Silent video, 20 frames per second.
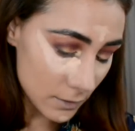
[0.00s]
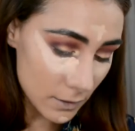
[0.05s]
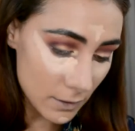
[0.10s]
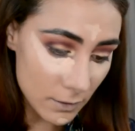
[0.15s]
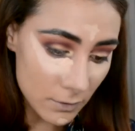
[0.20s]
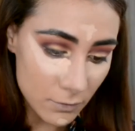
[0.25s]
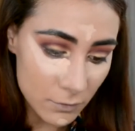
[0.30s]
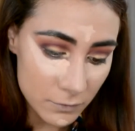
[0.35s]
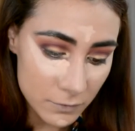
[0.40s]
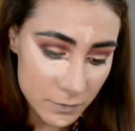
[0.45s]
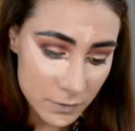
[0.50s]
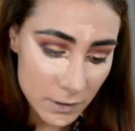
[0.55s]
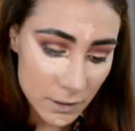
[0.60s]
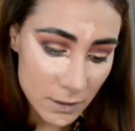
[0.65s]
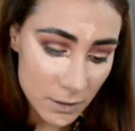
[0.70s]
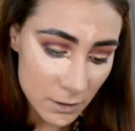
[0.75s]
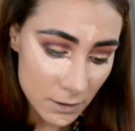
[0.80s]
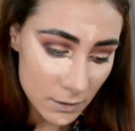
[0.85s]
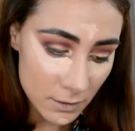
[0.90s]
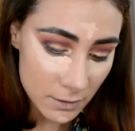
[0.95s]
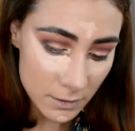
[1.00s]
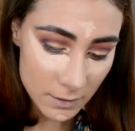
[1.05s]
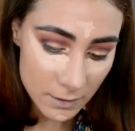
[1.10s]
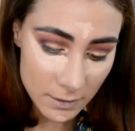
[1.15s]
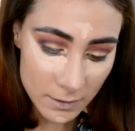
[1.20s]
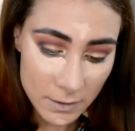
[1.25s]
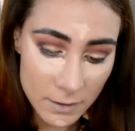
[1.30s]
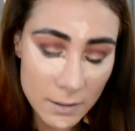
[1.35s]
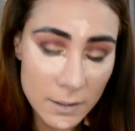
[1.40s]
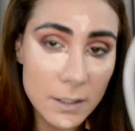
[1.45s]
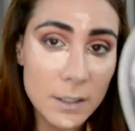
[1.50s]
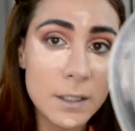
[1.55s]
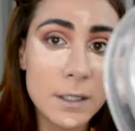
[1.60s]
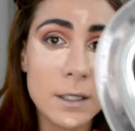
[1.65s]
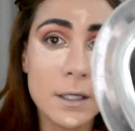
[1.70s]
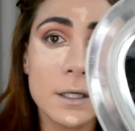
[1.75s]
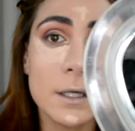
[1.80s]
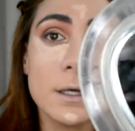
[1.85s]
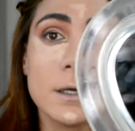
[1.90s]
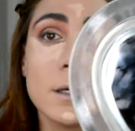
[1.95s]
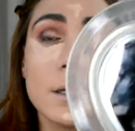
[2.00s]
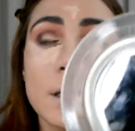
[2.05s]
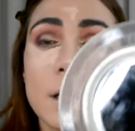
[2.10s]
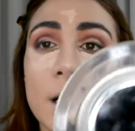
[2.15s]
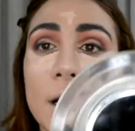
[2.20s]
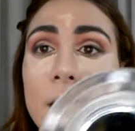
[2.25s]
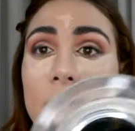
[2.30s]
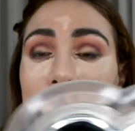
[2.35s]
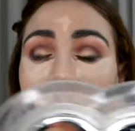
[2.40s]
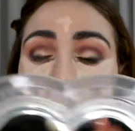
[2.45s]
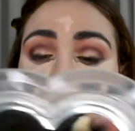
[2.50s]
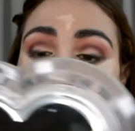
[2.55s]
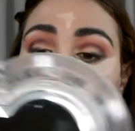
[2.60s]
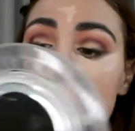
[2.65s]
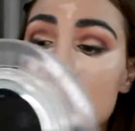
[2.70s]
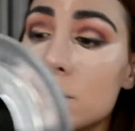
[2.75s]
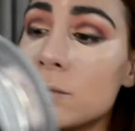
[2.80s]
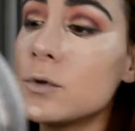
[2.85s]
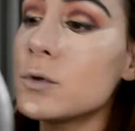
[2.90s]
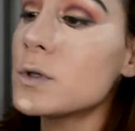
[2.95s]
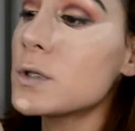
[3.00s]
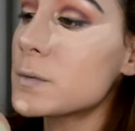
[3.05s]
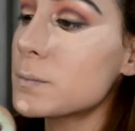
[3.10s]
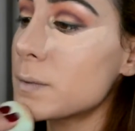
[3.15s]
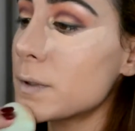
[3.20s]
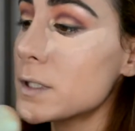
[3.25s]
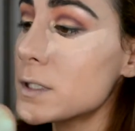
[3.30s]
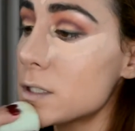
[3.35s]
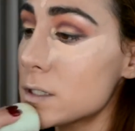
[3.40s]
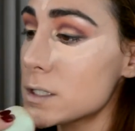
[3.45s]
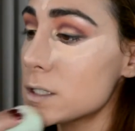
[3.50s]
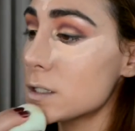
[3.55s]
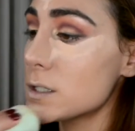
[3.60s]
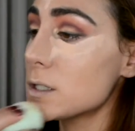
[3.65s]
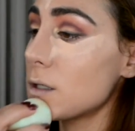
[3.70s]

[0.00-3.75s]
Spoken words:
el concealer y agarro mi beauty sponge